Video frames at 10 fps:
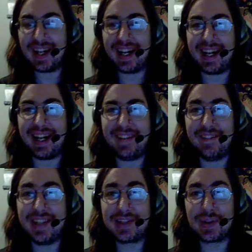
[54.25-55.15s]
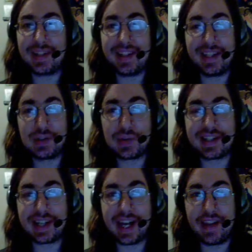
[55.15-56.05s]
This
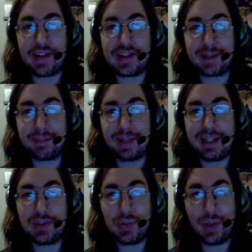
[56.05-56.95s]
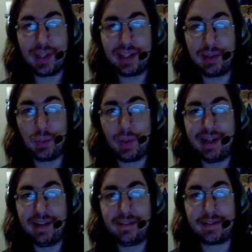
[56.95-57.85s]
was either somebody's really
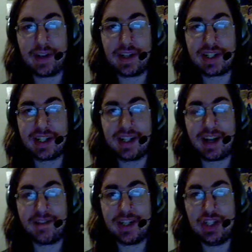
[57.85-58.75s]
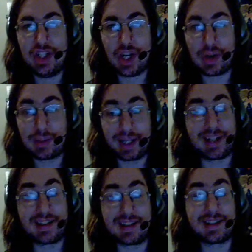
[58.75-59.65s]
weird version of a joke
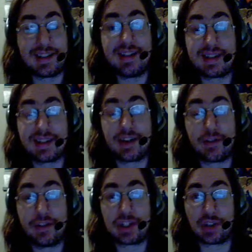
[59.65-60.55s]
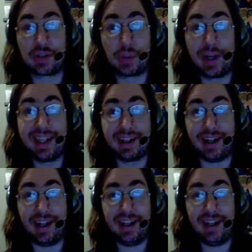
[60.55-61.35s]
because this is an official trailer.